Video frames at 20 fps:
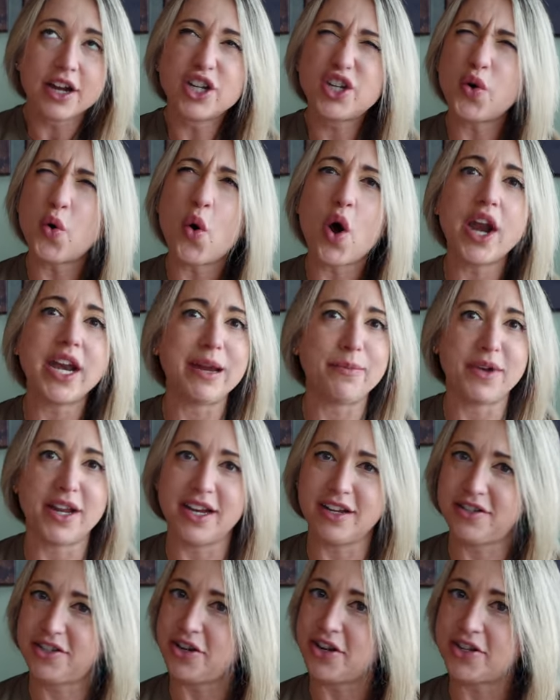20
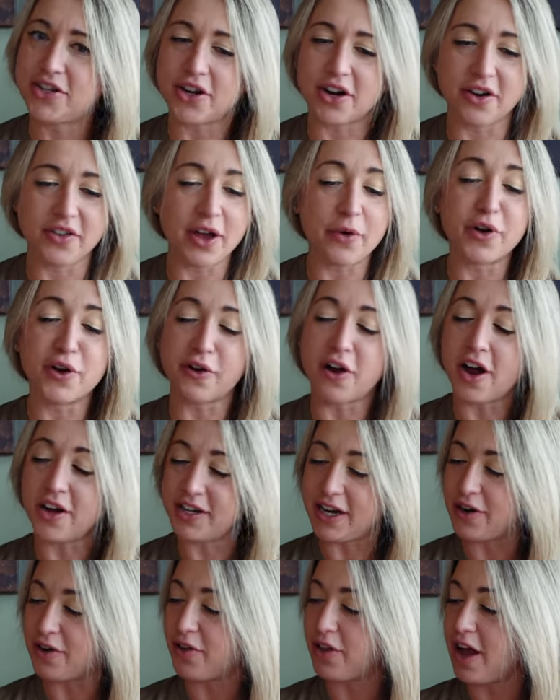minutes to start. That would have gone
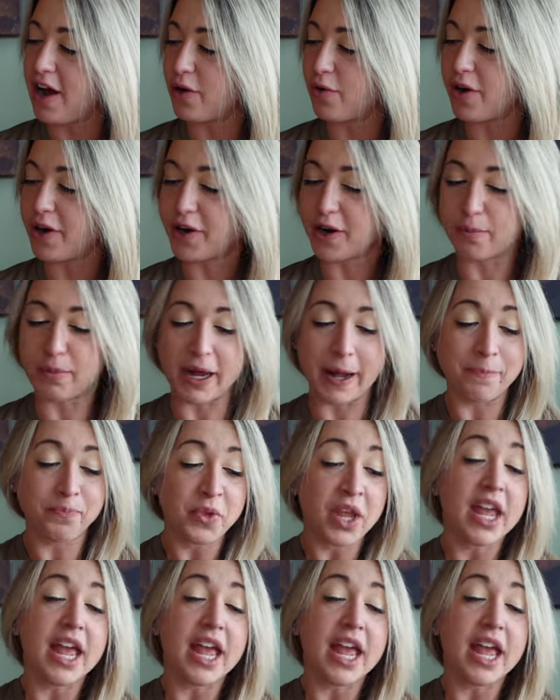down a lot quicker, but